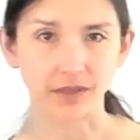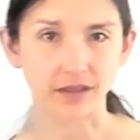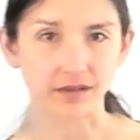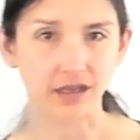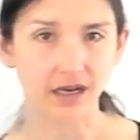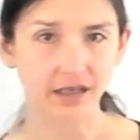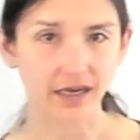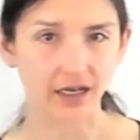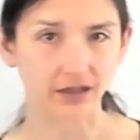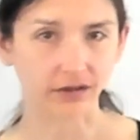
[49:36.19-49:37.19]
because God
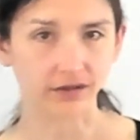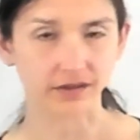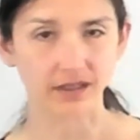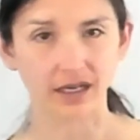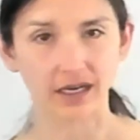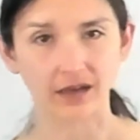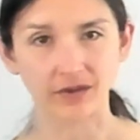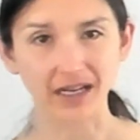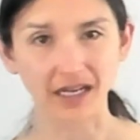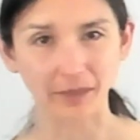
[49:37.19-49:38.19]
actually does not have a
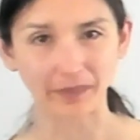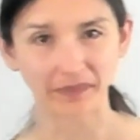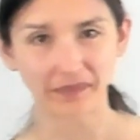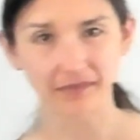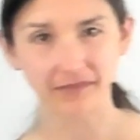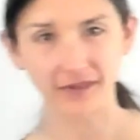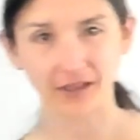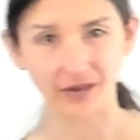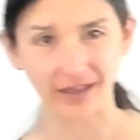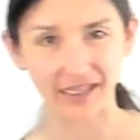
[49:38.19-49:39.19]
name.
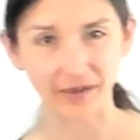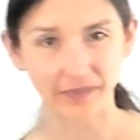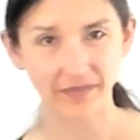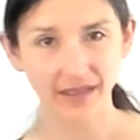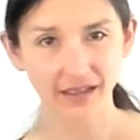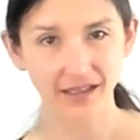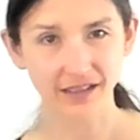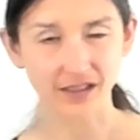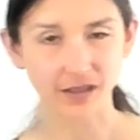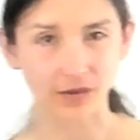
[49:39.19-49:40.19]
Okay.
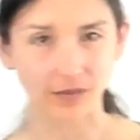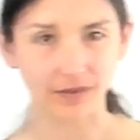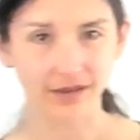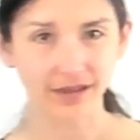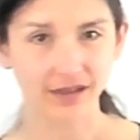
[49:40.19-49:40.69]
So